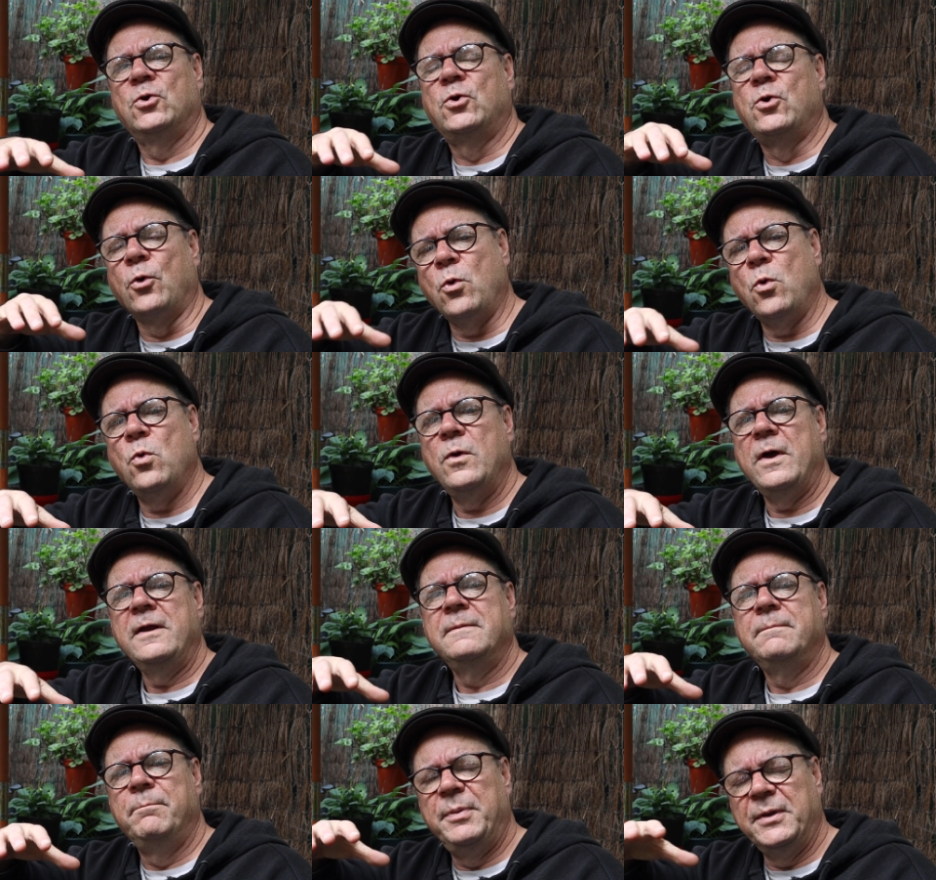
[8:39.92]
grow
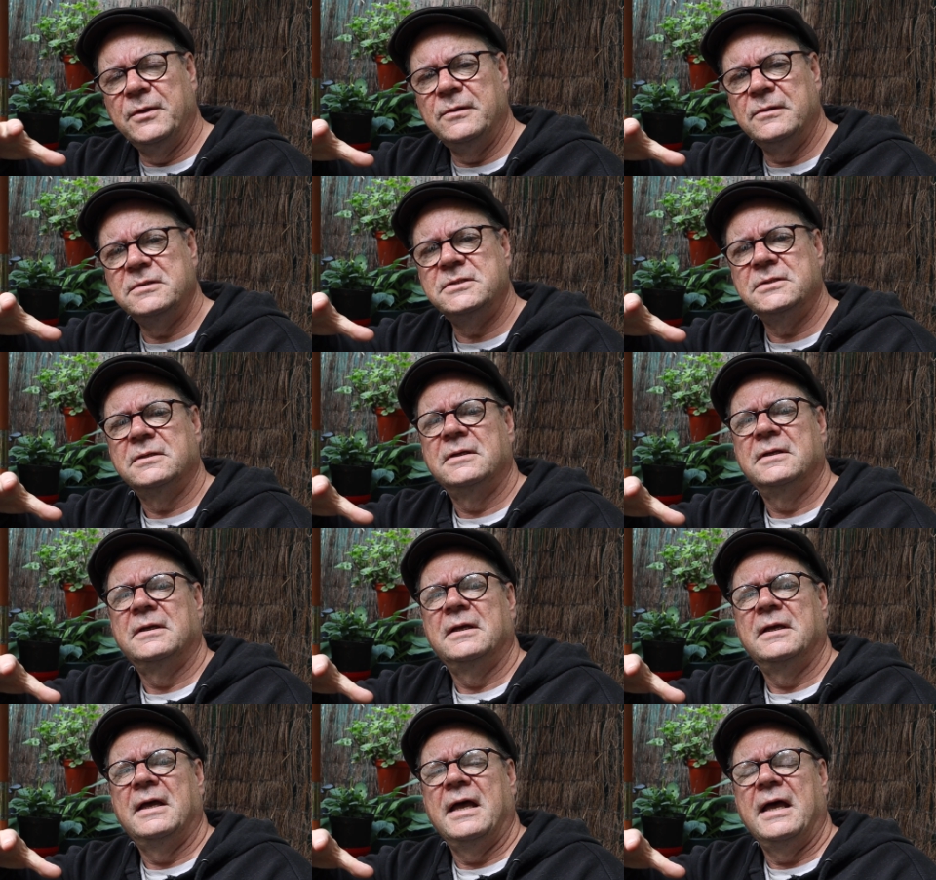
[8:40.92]
and build
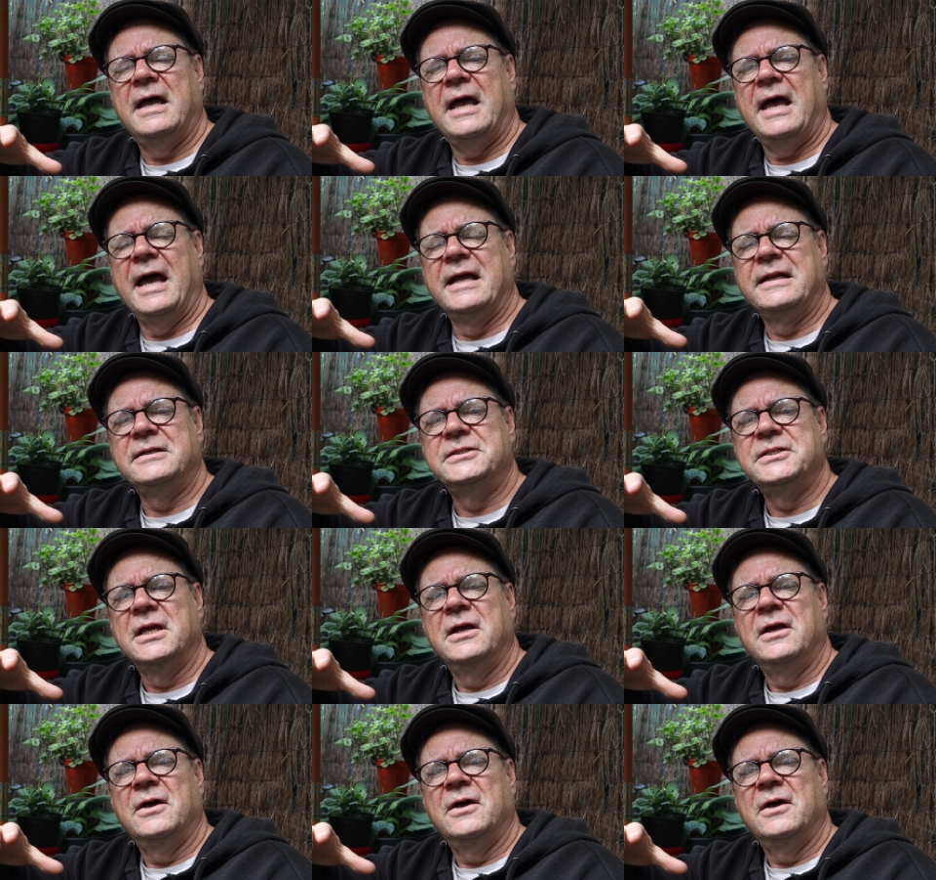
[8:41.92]
and